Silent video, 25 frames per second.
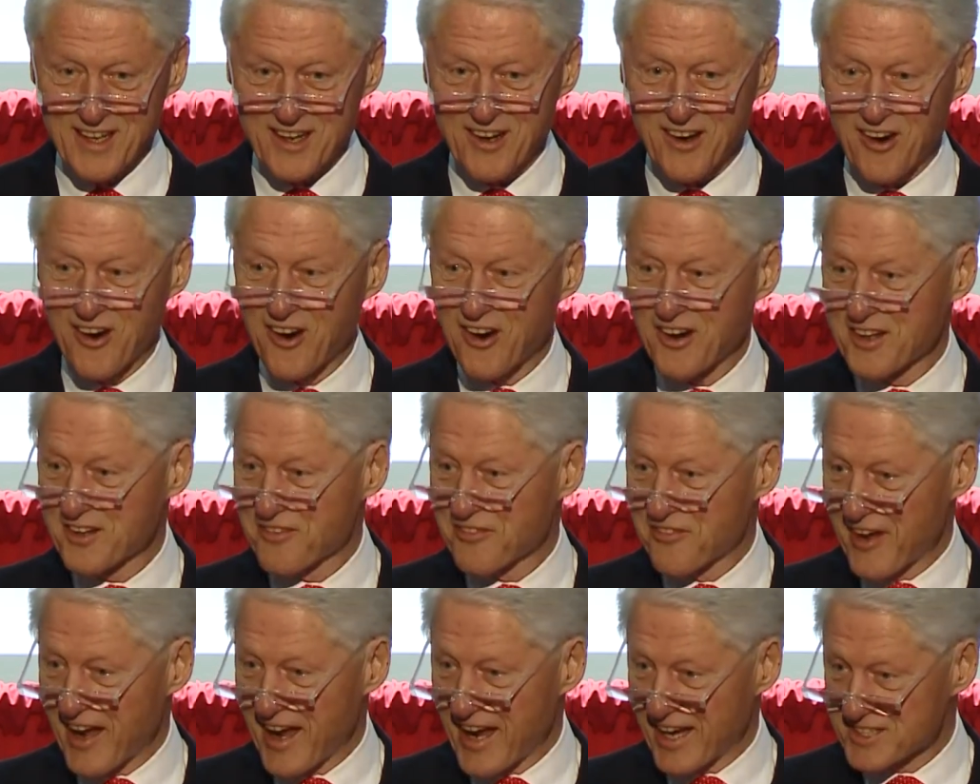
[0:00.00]
or the
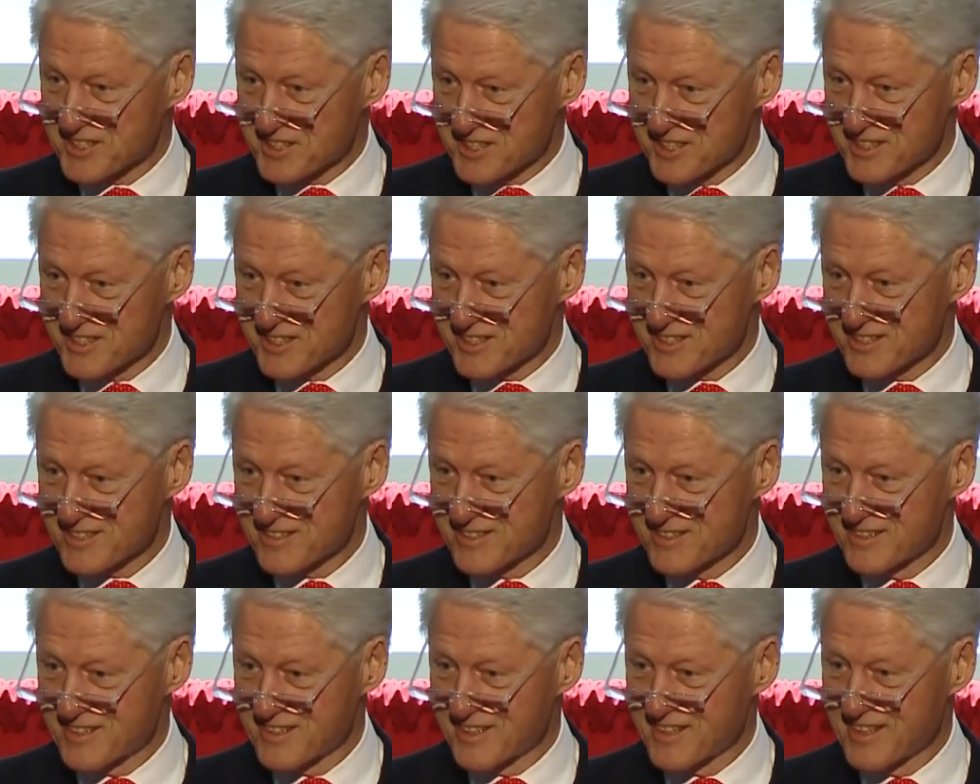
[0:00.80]
fastest,
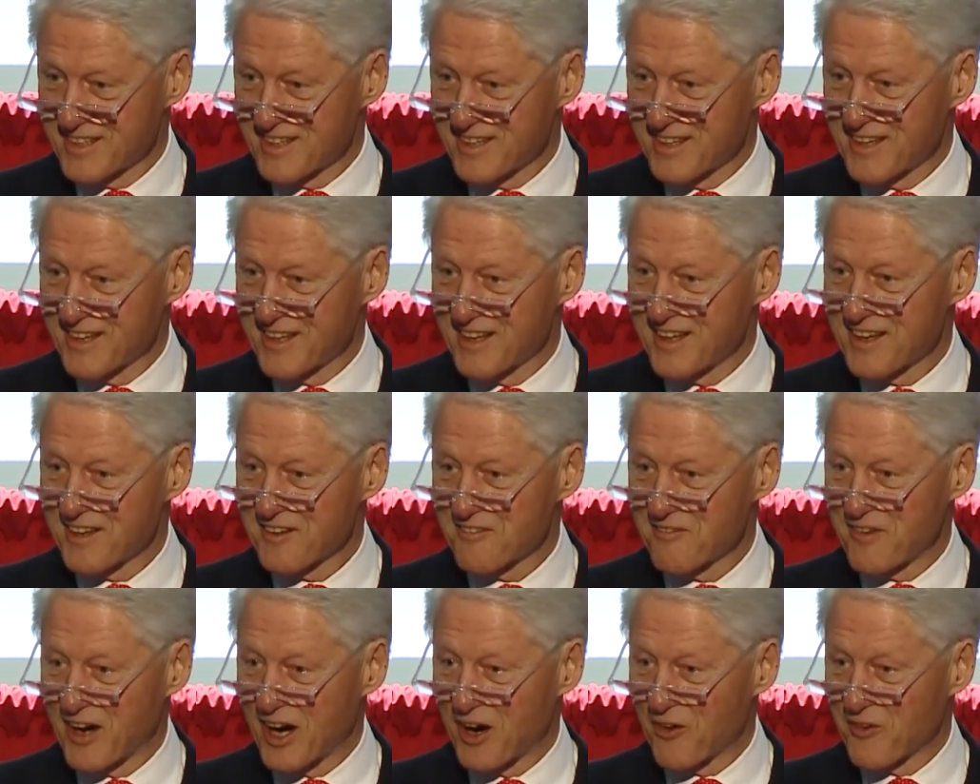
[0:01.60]

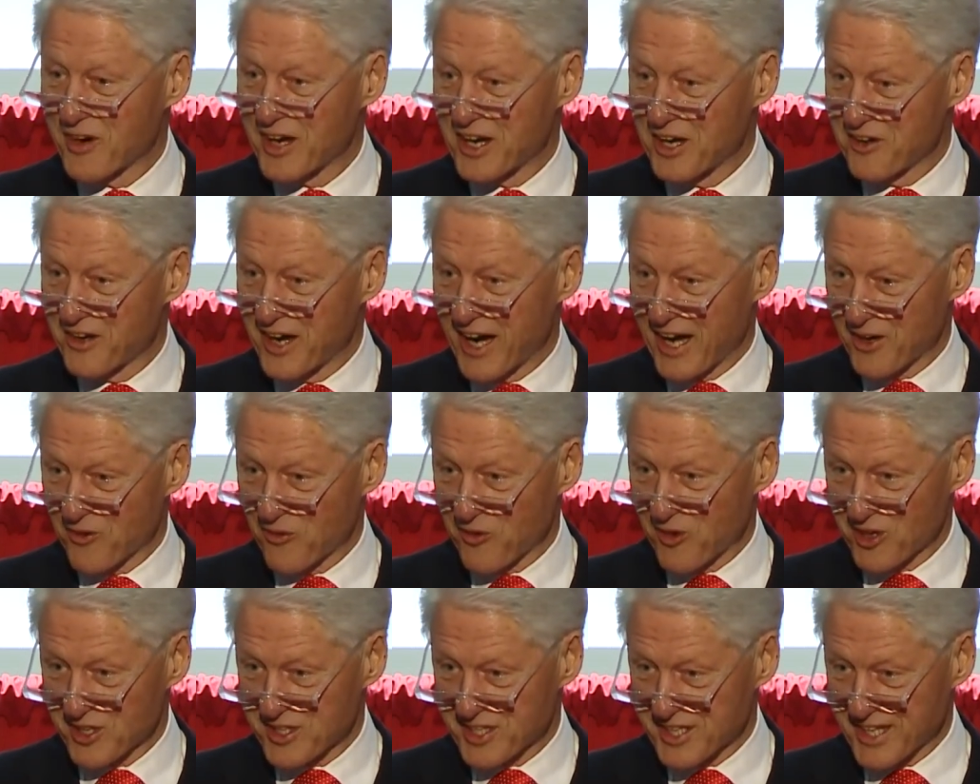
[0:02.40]
but we knew how to
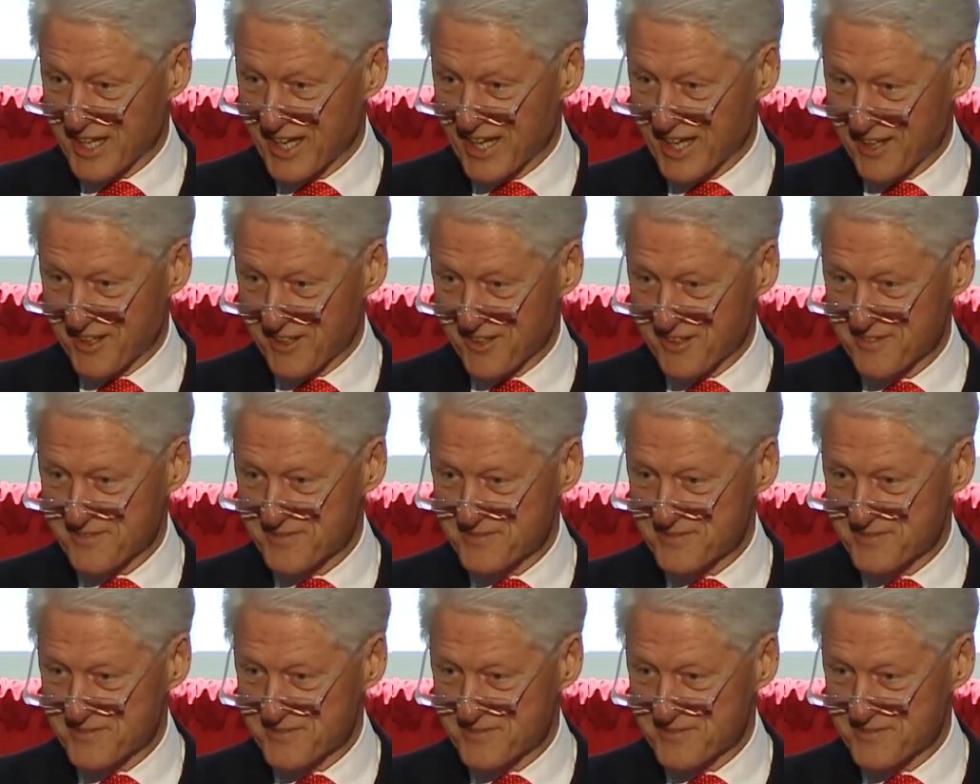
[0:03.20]
work together.